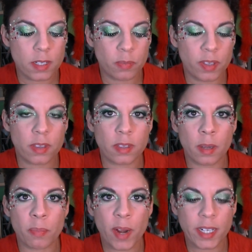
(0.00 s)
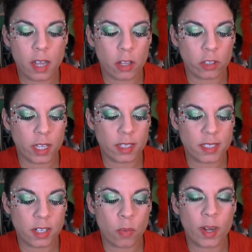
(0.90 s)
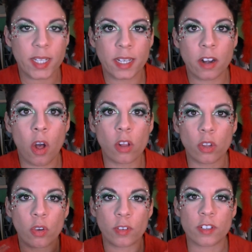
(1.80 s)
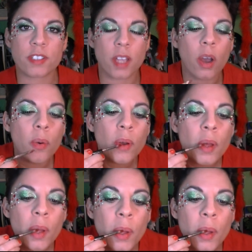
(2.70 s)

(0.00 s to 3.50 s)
And with a bright color like this, I don't want to get it all over, so